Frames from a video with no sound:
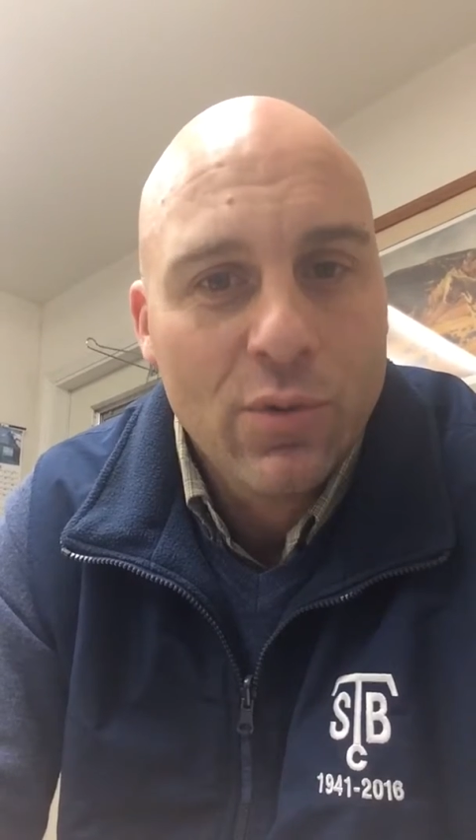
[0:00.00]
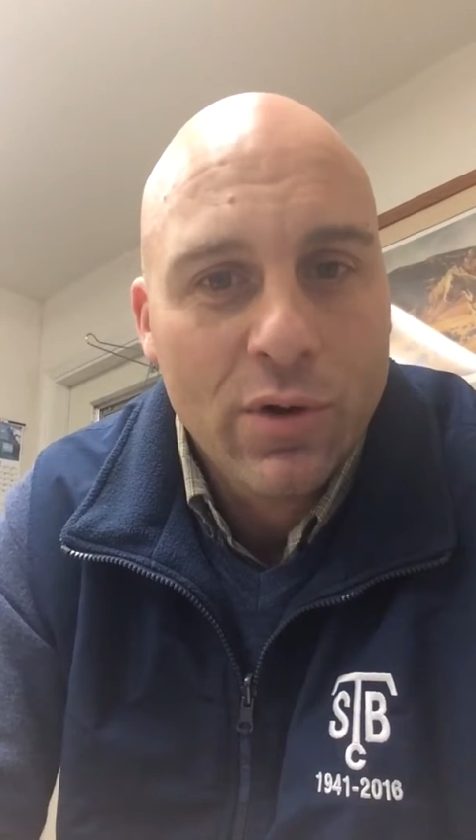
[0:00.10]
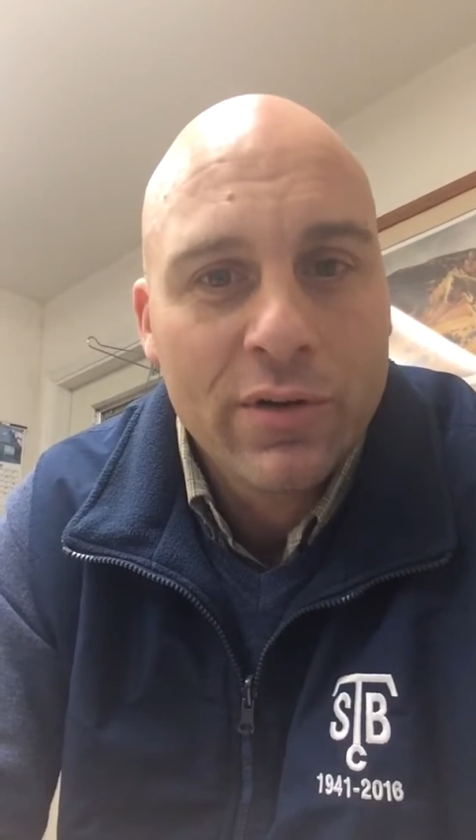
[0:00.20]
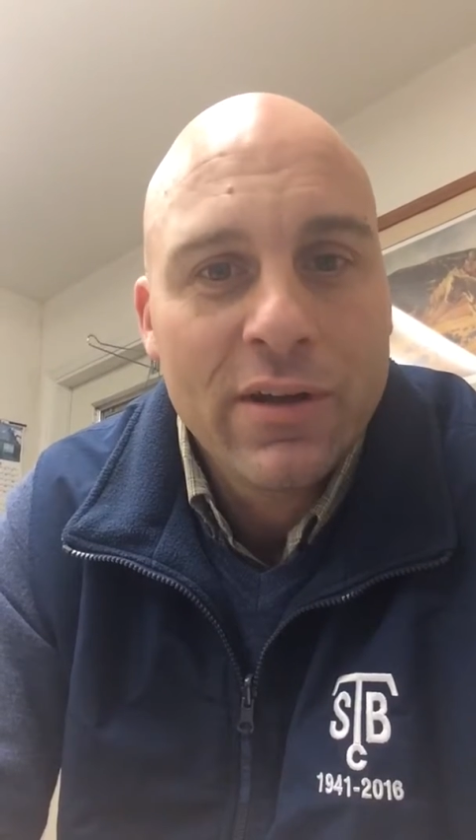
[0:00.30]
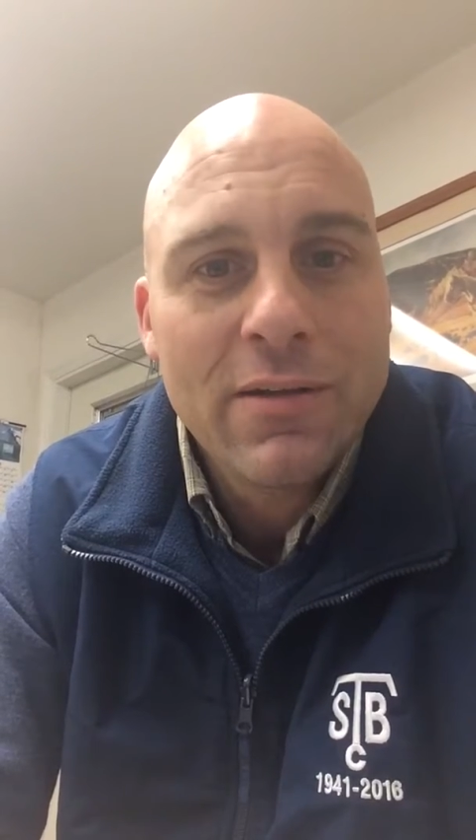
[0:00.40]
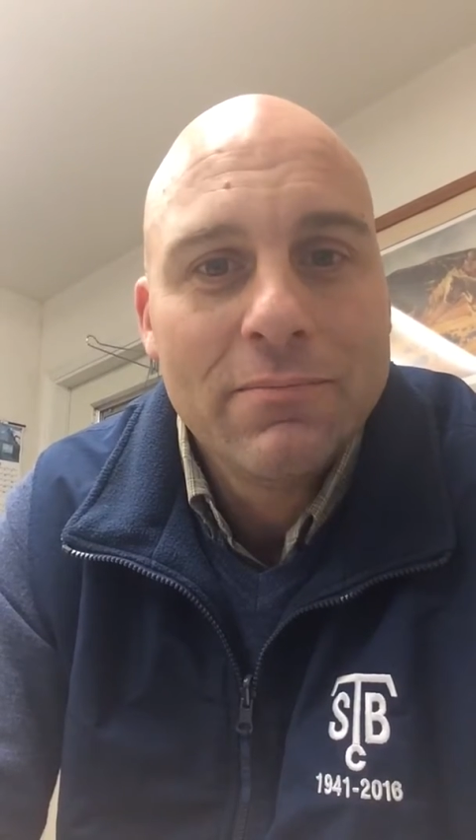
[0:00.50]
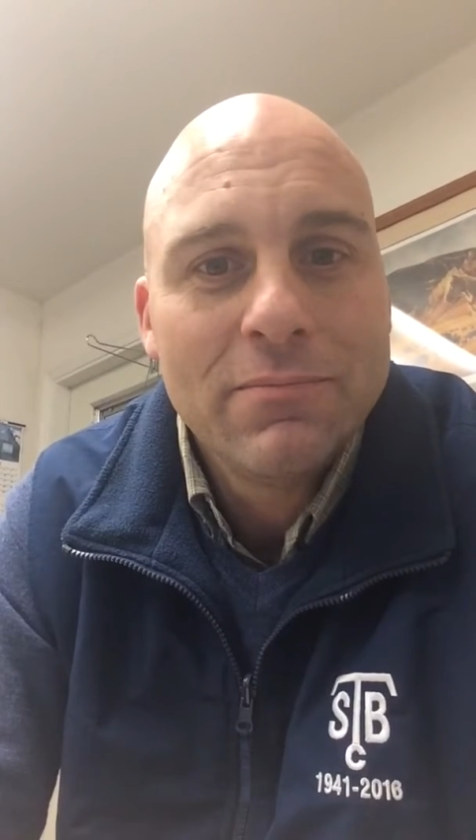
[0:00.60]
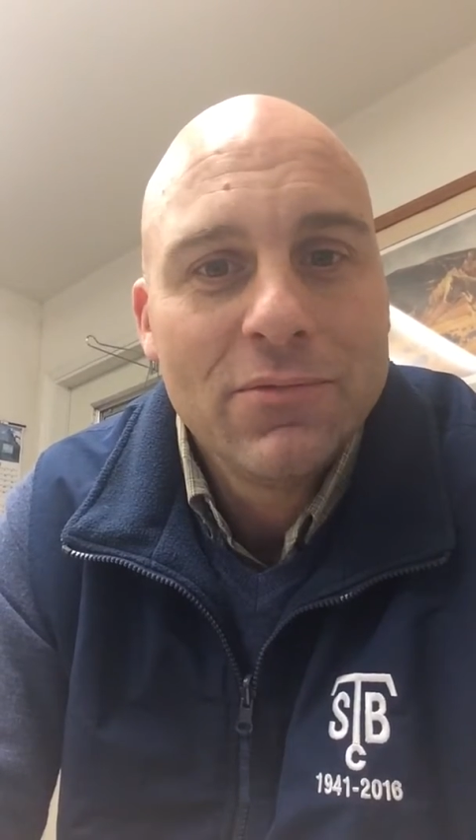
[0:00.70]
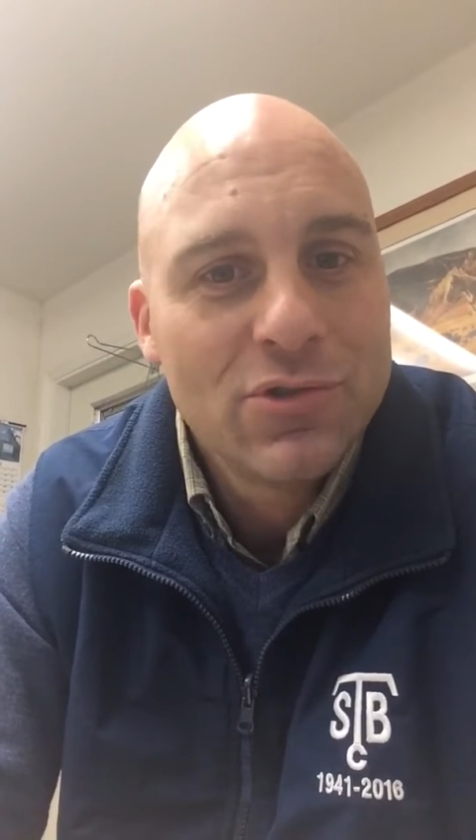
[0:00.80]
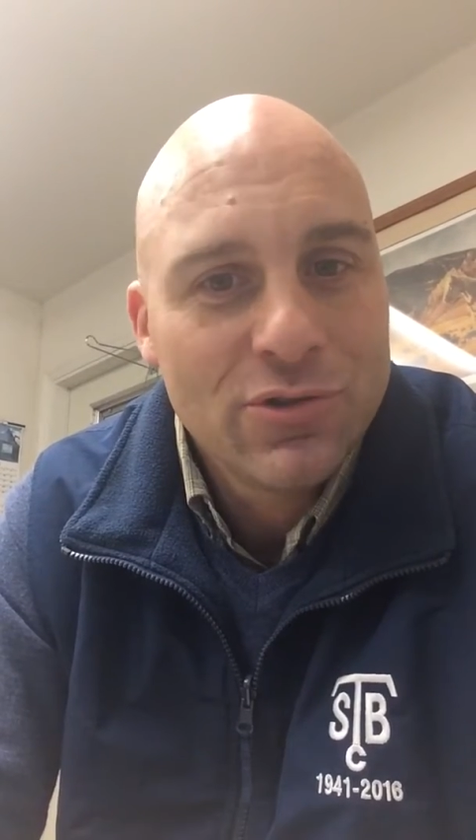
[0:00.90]
quality,
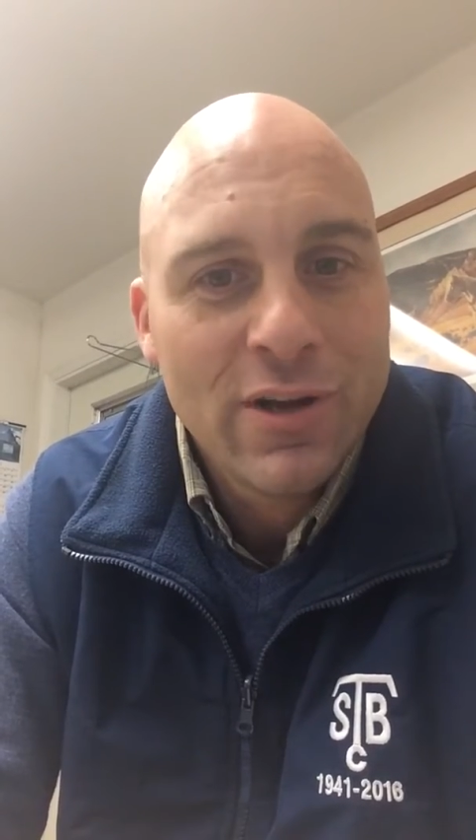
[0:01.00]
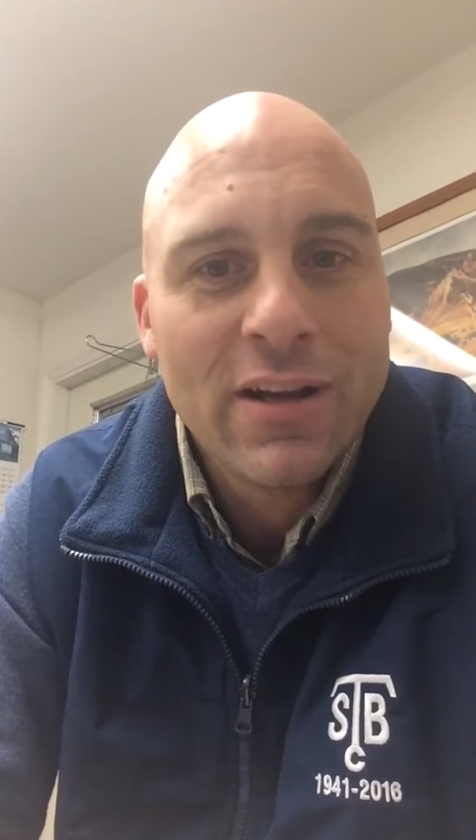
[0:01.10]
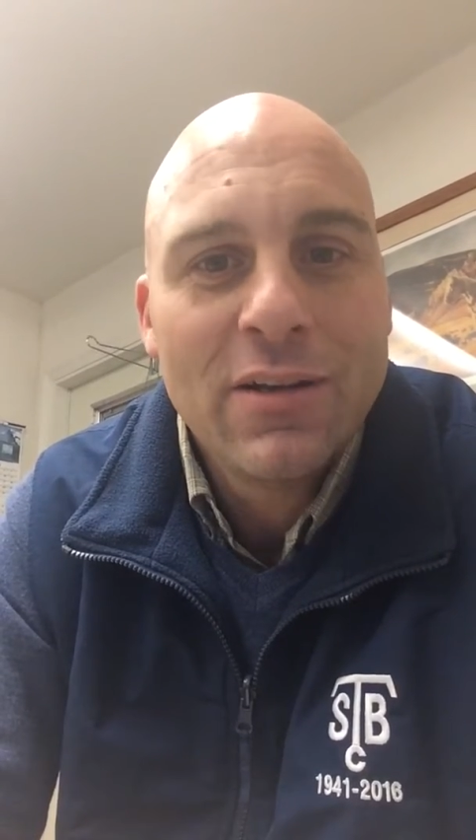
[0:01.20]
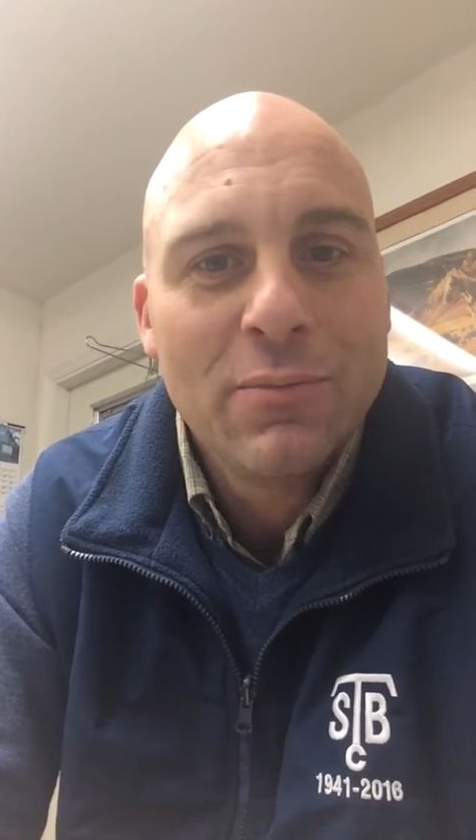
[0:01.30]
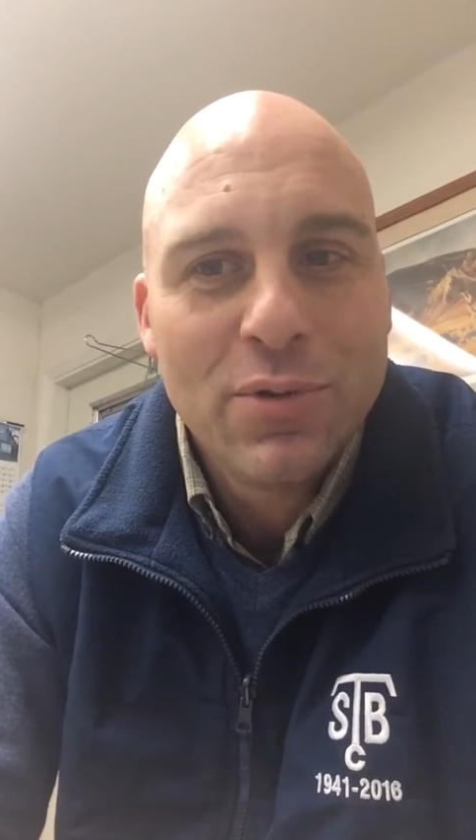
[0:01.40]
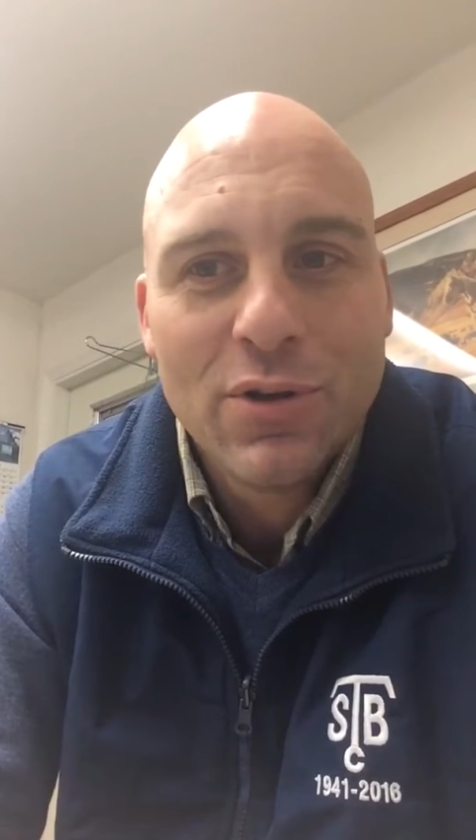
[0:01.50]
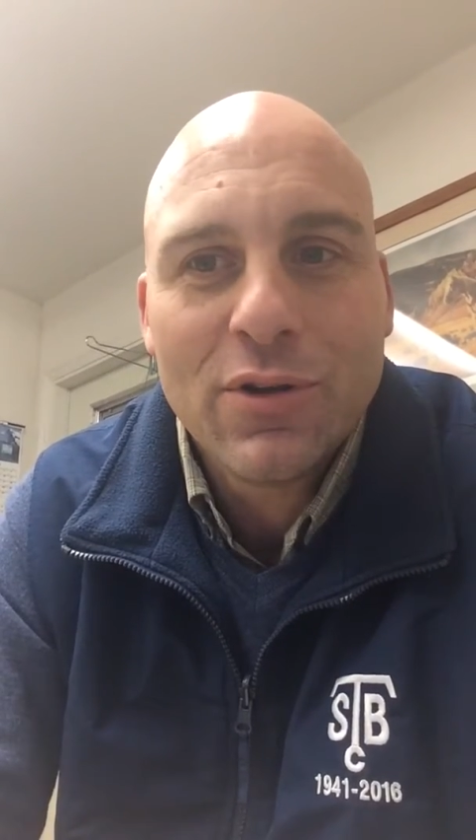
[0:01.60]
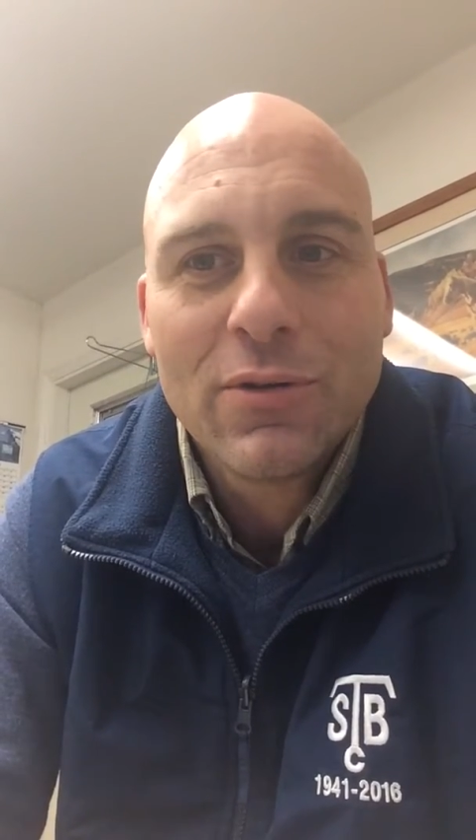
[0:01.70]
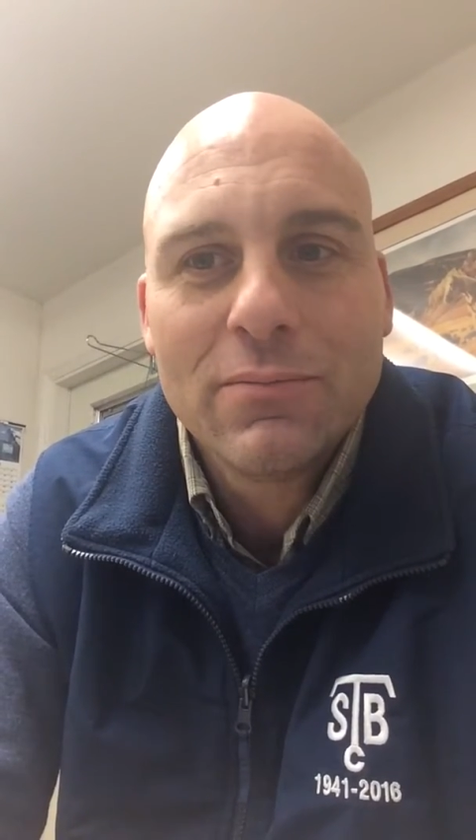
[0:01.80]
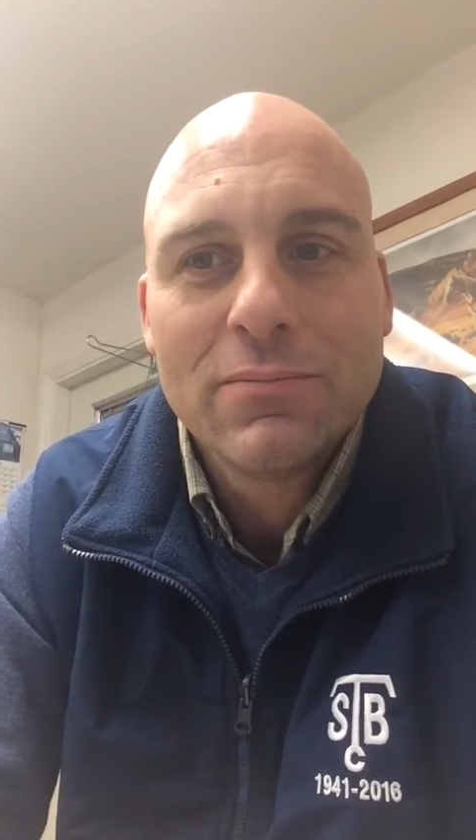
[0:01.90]
straight, and
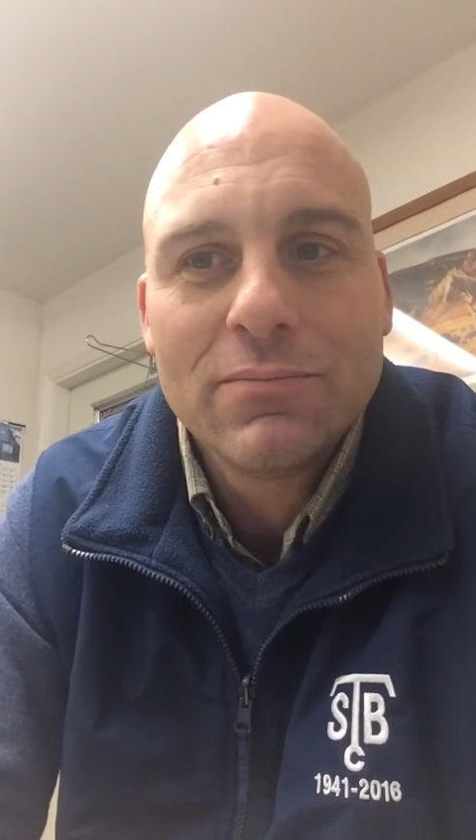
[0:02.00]
pure.